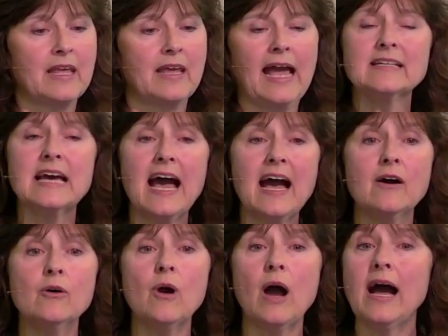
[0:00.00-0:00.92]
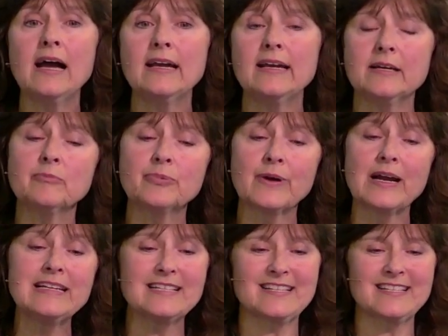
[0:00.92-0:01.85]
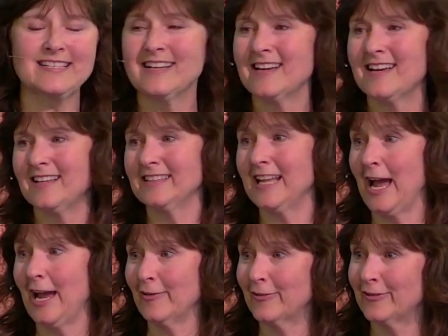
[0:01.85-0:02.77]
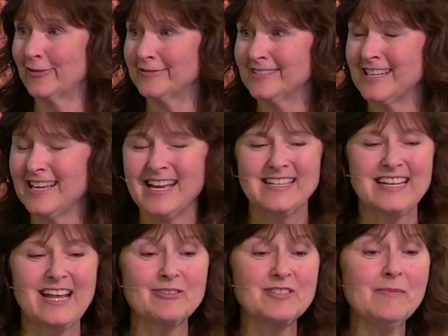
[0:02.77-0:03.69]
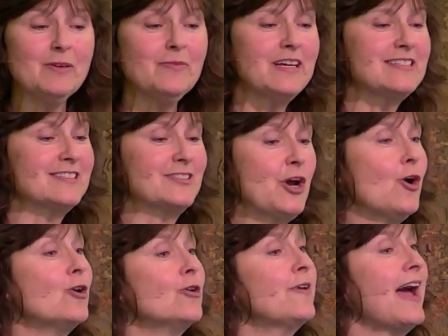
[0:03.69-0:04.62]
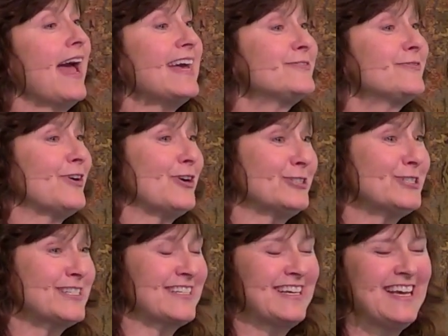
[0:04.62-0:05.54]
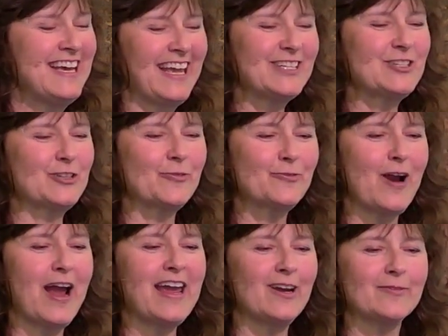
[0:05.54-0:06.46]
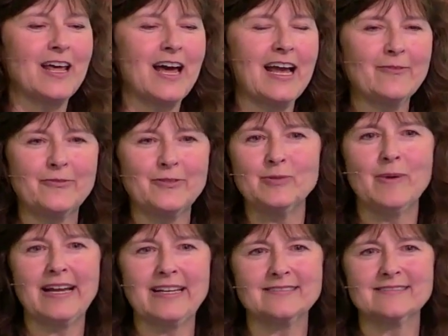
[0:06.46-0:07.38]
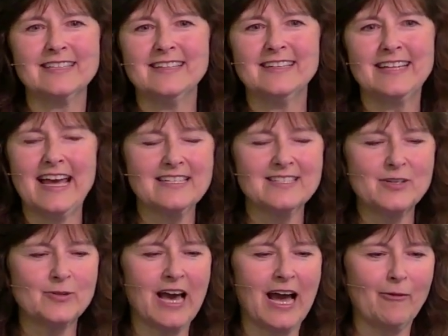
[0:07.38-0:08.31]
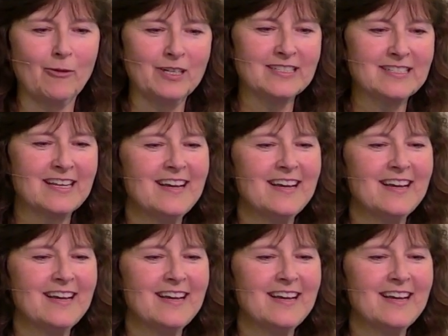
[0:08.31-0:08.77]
and how I embrace life. Now, some of us dove headfirst into the fray of life. You might guess who that was,